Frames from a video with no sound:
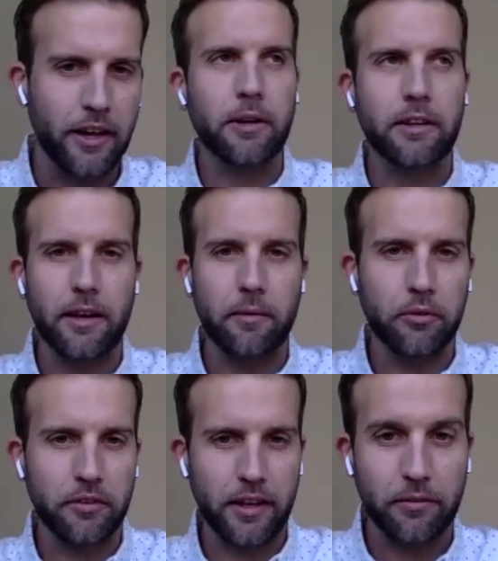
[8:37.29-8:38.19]
Some
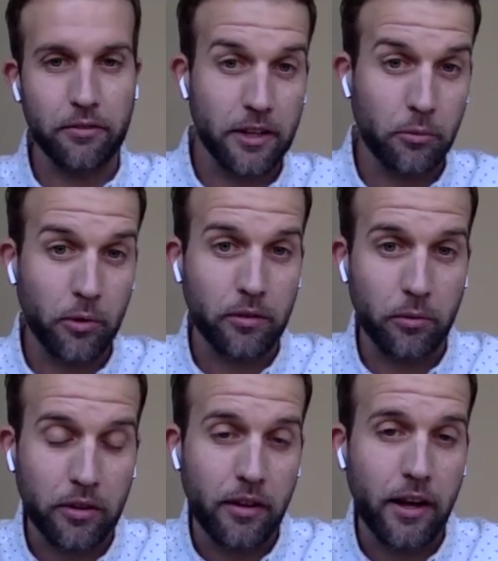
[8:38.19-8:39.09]
examples that I've seen
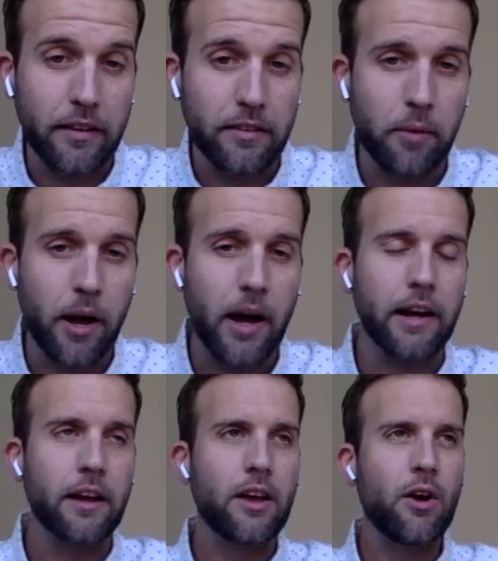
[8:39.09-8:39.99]
with clients of
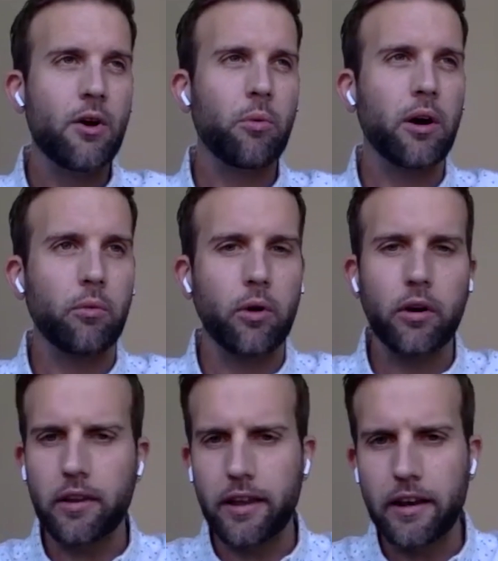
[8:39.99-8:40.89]
mine
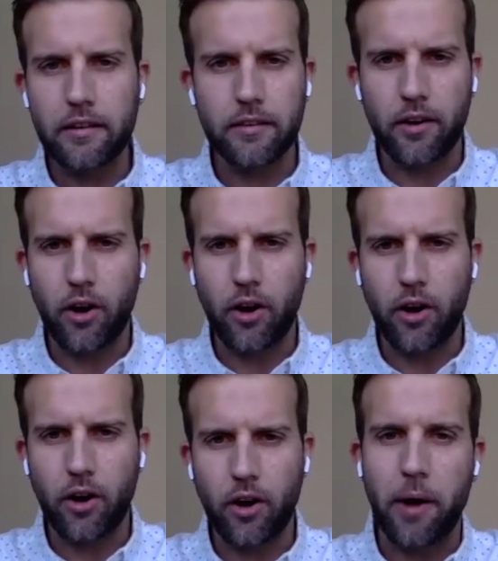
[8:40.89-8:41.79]
where it is
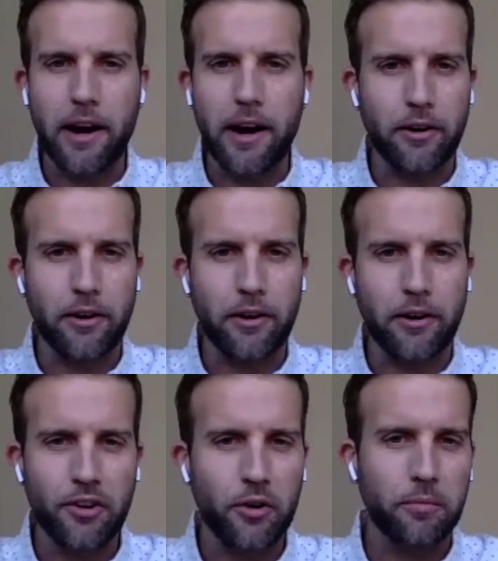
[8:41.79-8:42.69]
on the minor side.
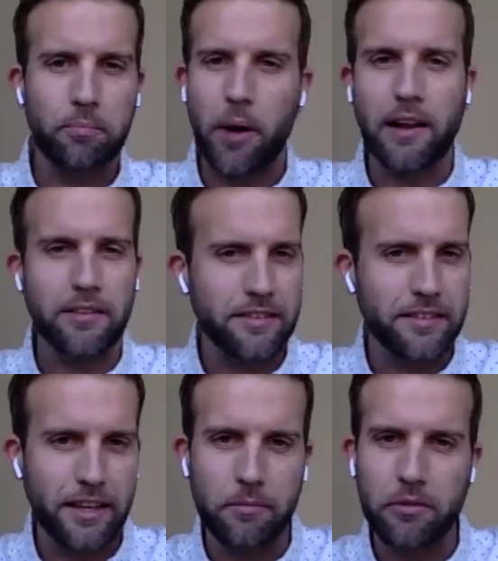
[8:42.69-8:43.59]
It's no
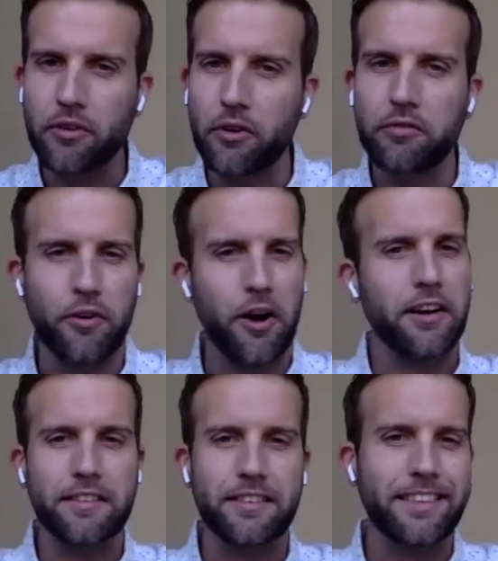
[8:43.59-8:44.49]
Ponzi scheme, it's no
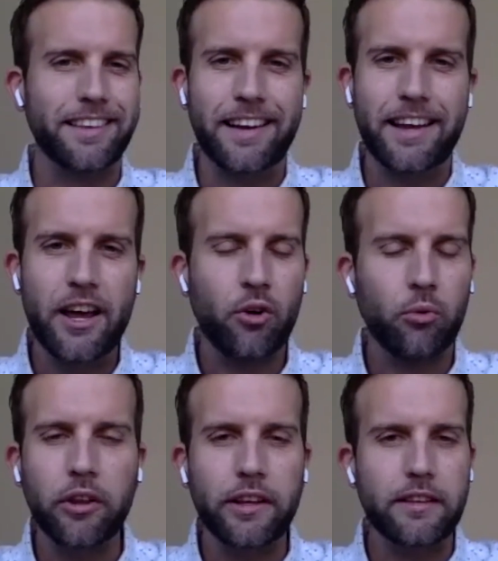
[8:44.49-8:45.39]
fraud, it's nothing
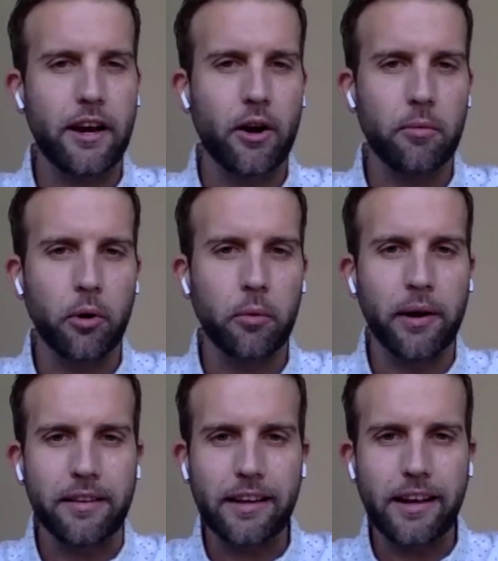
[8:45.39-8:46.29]
really terrible,
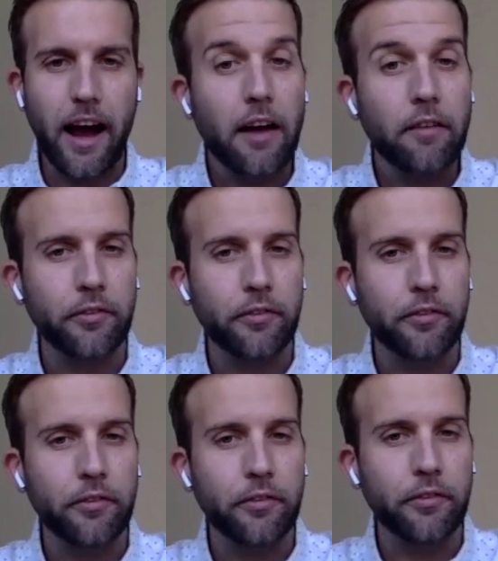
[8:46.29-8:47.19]
but it's
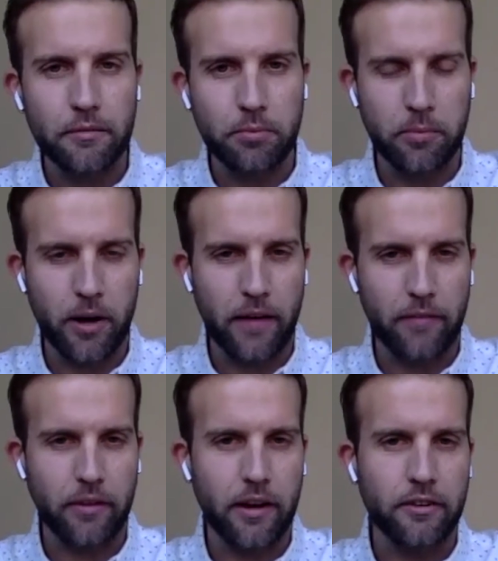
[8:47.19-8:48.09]
conflicts that these people
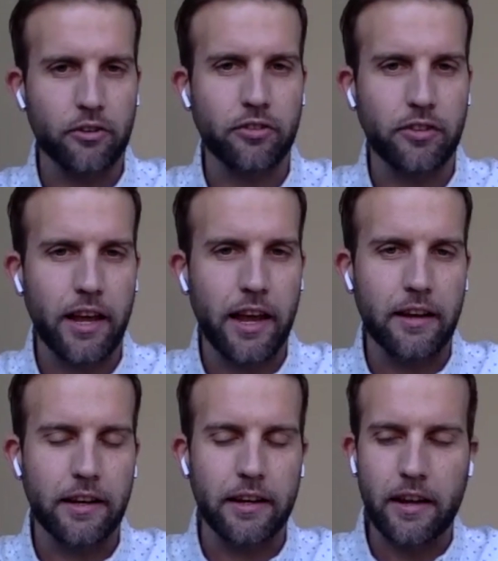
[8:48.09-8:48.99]
have to understand.